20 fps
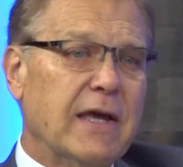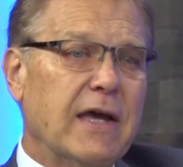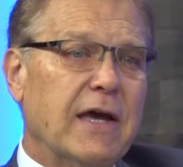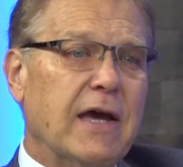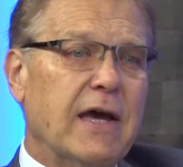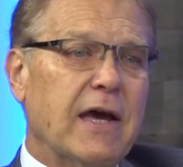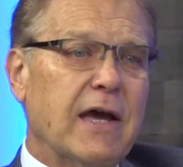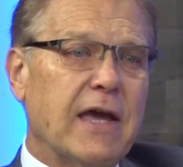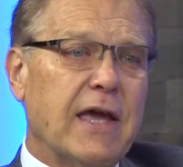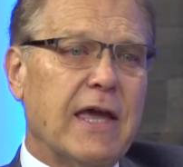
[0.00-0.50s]

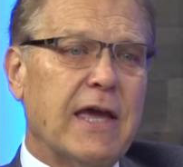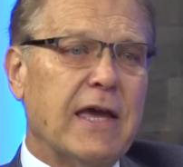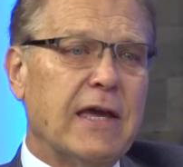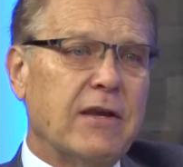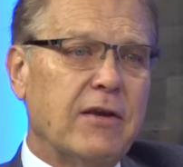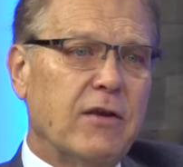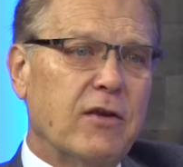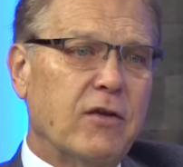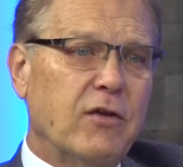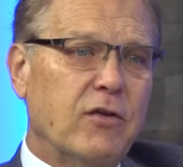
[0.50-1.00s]

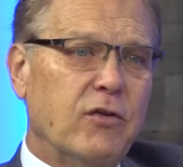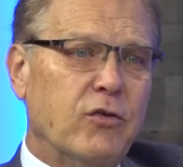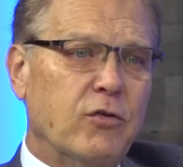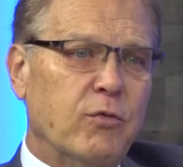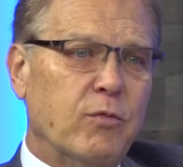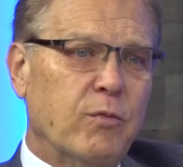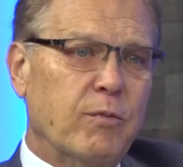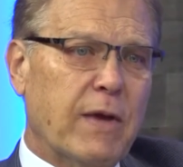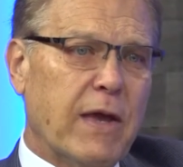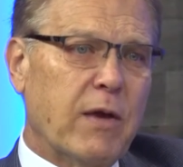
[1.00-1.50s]
And
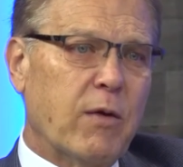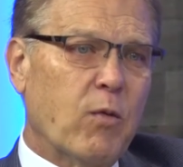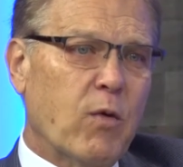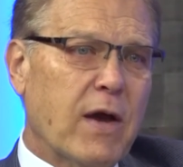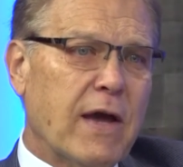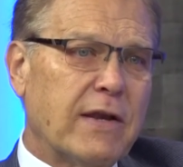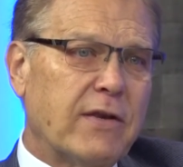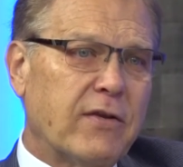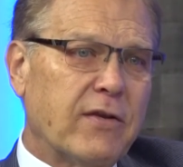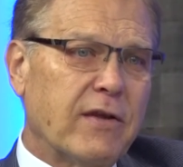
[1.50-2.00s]
you may
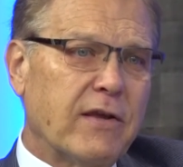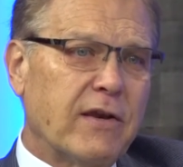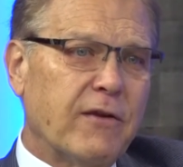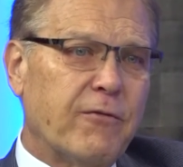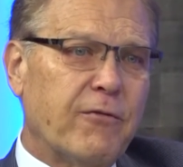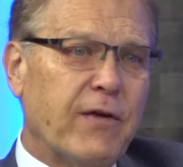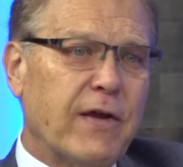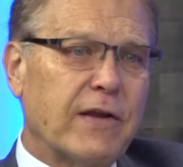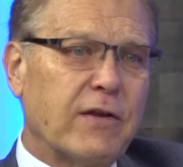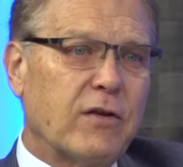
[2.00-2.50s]
want to, in
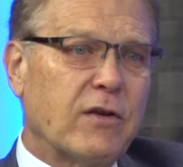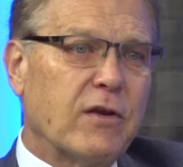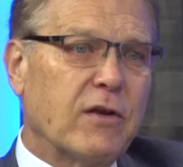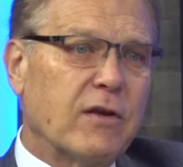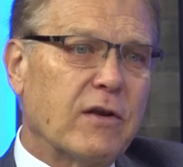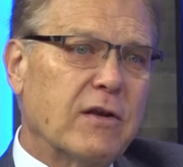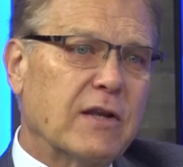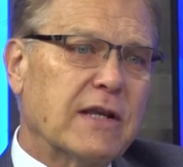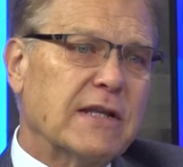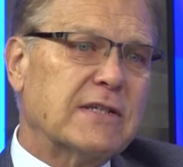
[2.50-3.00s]
effect,
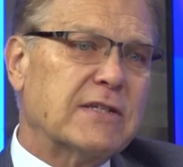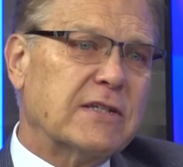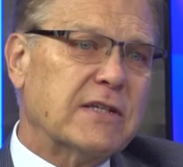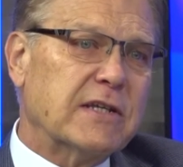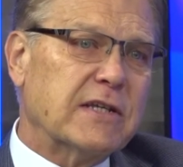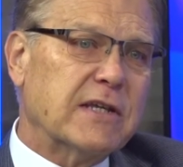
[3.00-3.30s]
list